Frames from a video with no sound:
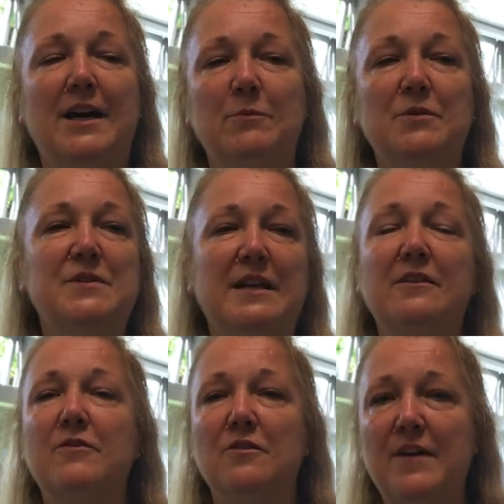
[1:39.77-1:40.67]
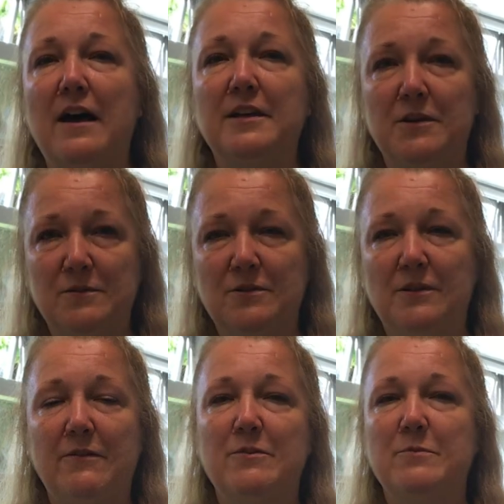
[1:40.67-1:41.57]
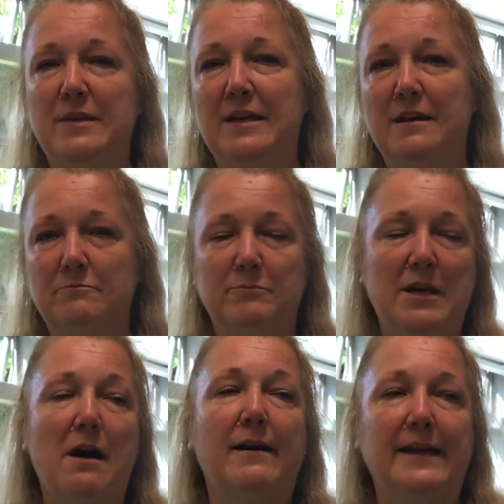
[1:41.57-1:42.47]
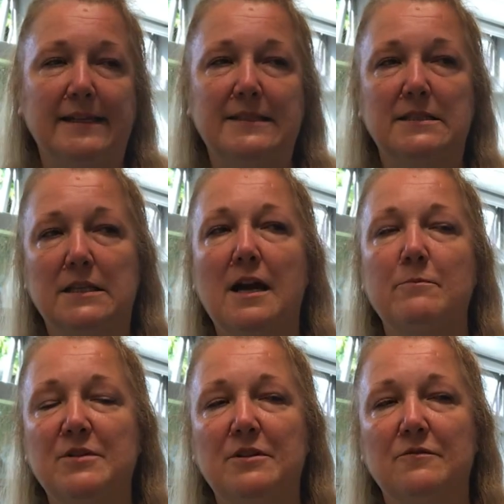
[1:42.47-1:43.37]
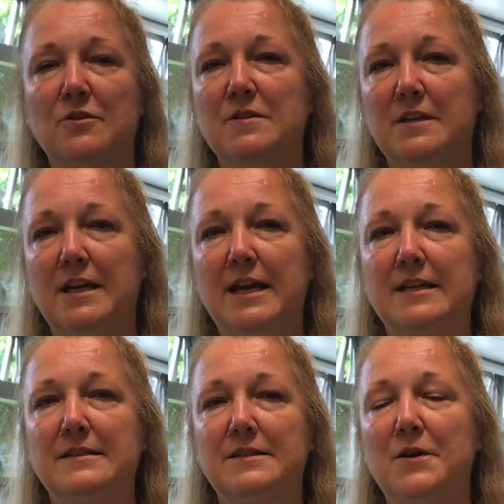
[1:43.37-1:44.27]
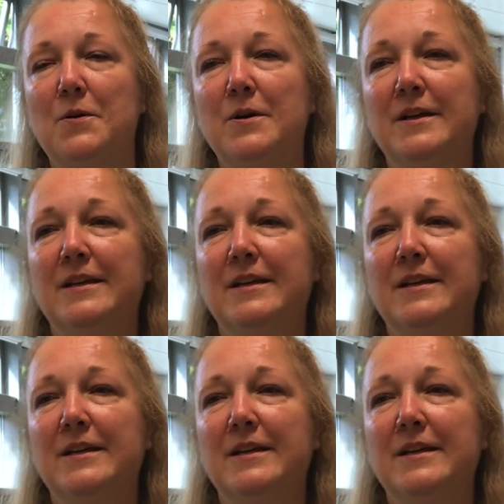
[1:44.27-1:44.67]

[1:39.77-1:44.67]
lose any of their values or leave them behind to come to university. And so